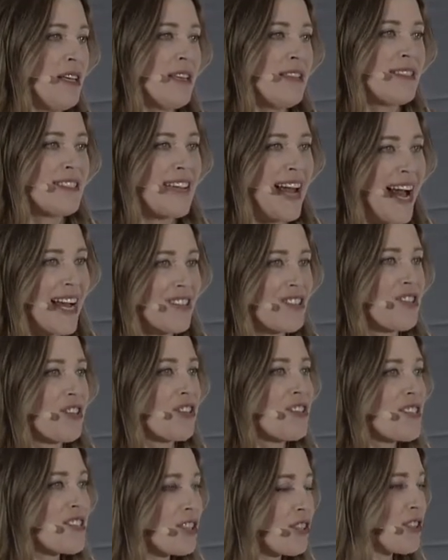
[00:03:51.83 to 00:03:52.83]
Stats are
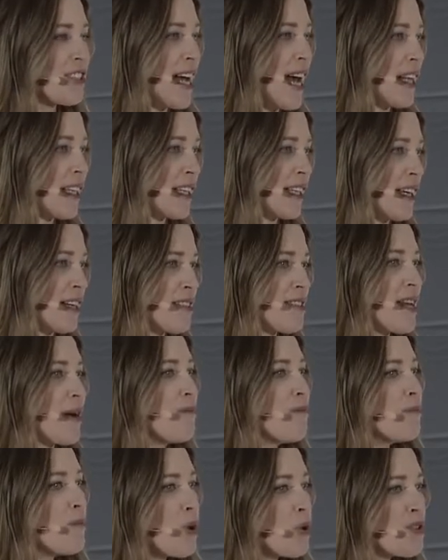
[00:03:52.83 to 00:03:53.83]
still telling us that
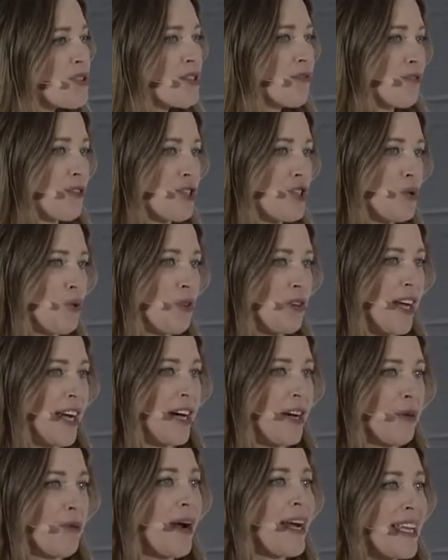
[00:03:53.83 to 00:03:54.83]
most of virtual
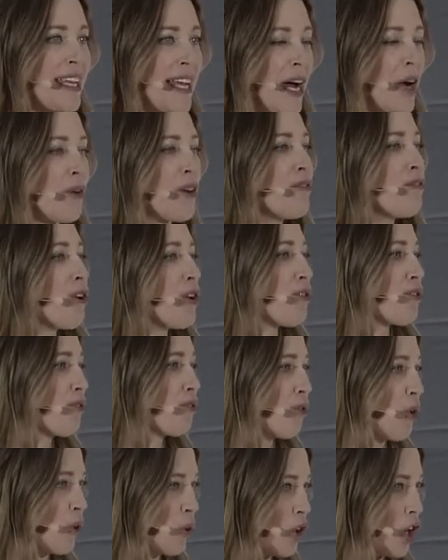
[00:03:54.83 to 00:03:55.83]
care right now involves a
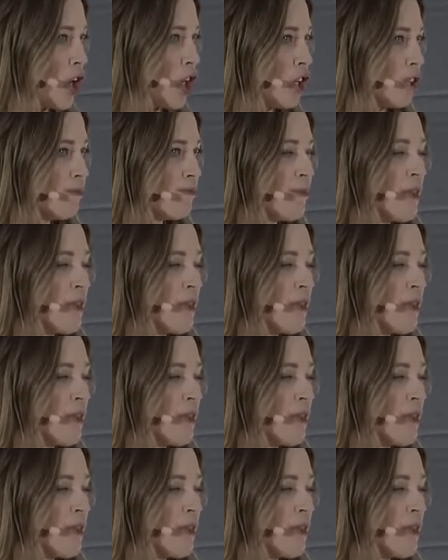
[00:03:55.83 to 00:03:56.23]
phone call.